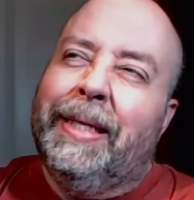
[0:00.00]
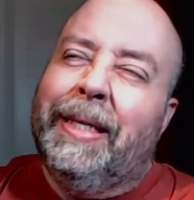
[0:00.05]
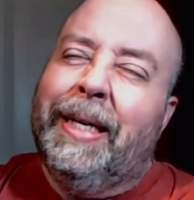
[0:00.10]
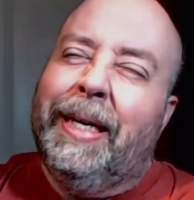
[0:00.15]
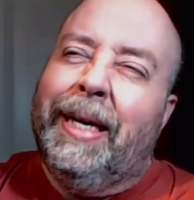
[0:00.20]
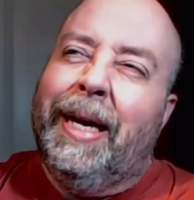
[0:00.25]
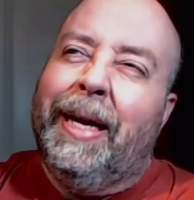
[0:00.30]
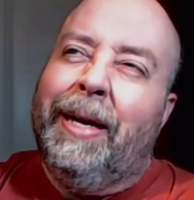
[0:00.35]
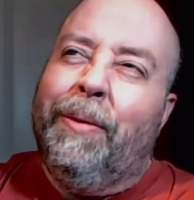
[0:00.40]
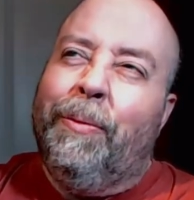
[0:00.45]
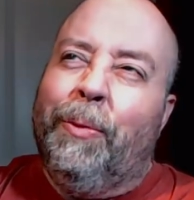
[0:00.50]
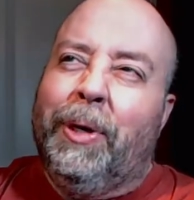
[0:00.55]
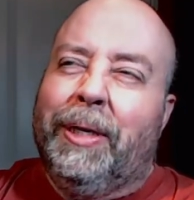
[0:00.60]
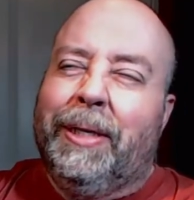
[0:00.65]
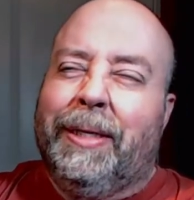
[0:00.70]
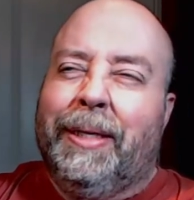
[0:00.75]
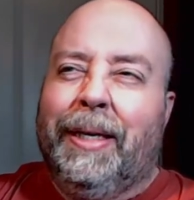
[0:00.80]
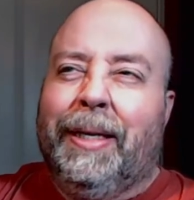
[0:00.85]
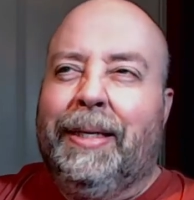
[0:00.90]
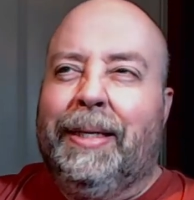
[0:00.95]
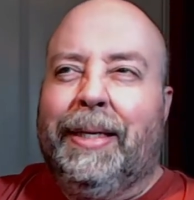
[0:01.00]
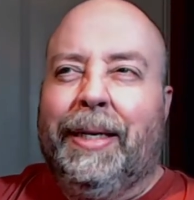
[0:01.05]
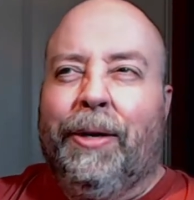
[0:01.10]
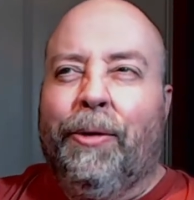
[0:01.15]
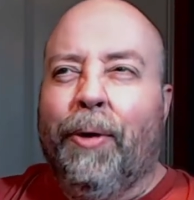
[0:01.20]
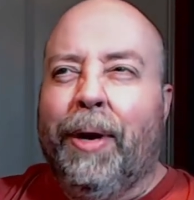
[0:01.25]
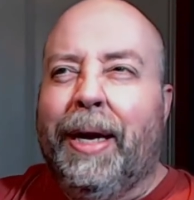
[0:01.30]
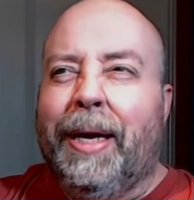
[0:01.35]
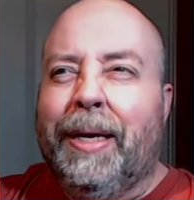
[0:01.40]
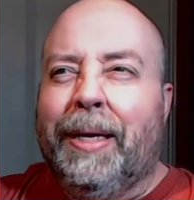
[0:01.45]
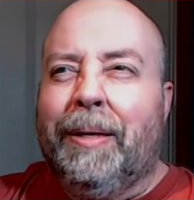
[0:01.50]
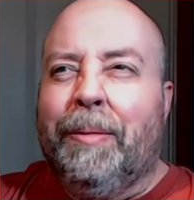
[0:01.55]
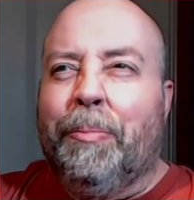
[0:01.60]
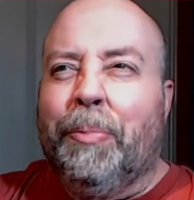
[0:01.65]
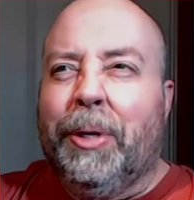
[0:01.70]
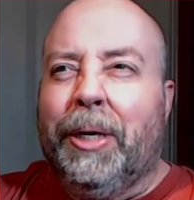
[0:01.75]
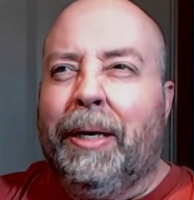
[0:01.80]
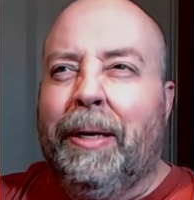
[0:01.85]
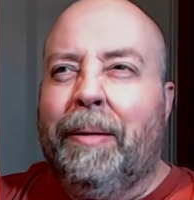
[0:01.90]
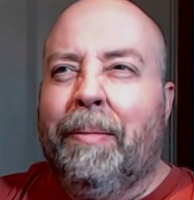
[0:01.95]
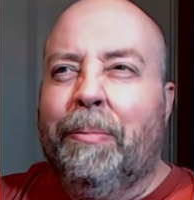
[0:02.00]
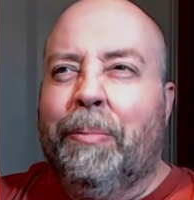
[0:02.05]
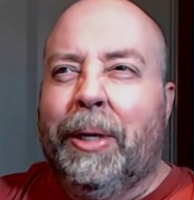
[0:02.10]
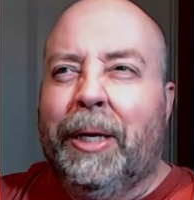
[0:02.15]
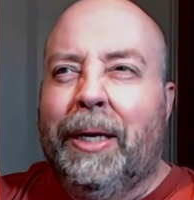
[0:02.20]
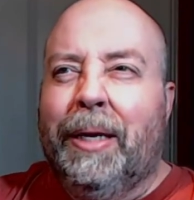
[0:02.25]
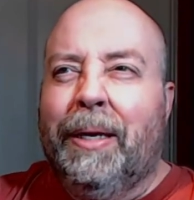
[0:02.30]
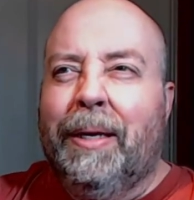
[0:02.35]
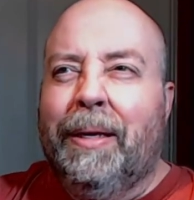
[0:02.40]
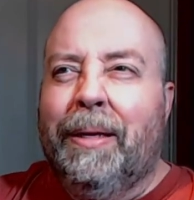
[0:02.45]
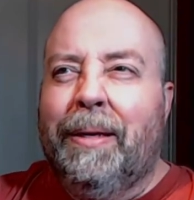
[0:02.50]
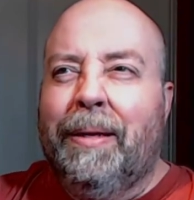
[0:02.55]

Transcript: I don't want to say degraded but but